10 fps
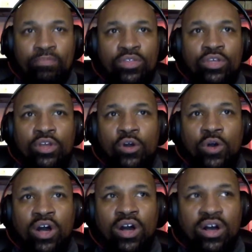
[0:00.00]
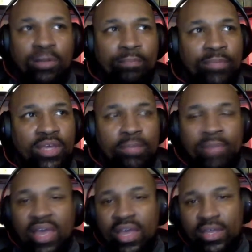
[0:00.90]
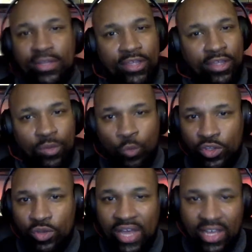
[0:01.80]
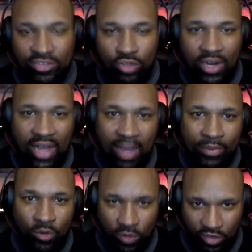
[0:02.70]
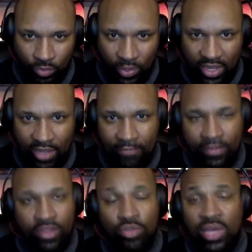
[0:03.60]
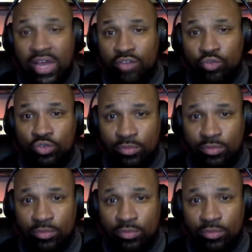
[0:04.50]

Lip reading: You know, man, when you guys started hopping on this wave, you got us through some